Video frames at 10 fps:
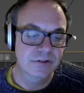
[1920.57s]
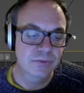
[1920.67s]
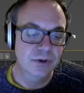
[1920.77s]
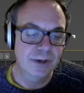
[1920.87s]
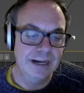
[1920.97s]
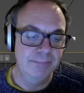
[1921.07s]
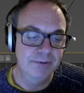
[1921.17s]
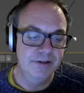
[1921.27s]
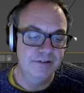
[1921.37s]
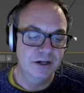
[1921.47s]
what will
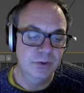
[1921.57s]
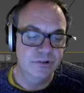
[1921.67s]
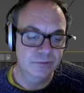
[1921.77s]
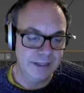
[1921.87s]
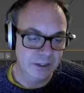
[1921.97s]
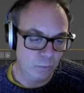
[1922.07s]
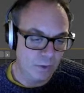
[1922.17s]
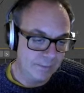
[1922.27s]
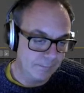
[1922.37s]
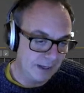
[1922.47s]
happen is I'll just pick
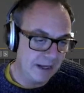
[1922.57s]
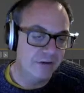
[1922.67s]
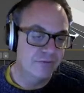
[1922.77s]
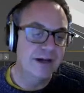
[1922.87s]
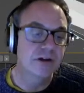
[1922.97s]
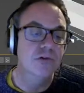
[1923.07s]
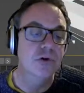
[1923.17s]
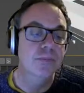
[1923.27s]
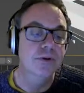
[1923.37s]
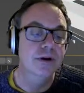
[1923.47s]
one part of that
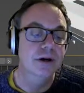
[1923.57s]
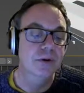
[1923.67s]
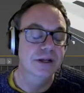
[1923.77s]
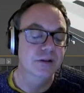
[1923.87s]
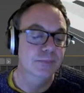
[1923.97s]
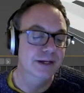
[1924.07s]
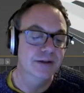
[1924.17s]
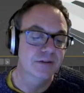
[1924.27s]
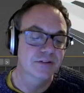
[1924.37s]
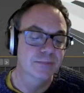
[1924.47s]
group. I'll either pick
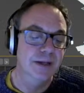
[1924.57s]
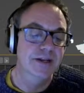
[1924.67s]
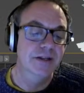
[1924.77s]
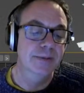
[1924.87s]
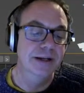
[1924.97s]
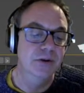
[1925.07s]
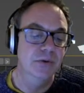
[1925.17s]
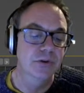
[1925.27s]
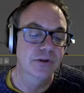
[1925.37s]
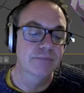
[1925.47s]
the spline in the middle
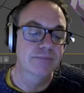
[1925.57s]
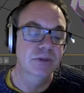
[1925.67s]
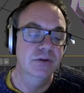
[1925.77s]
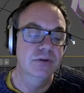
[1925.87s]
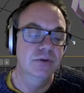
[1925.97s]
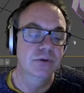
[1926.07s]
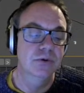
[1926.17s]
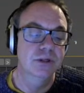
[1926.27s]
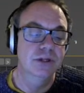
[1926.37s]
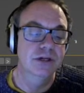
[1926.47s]
or
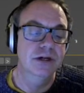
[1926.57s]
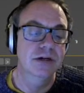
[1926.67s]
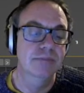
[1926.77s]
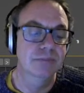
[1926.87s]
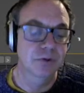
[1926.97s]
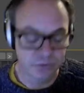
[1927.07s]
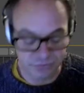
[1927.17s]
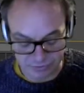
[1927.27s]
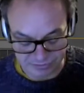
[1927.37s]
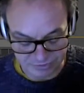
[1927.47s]
the
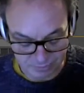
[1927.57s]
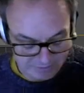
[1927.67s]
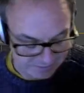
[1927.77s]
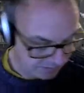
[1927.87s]
forest object.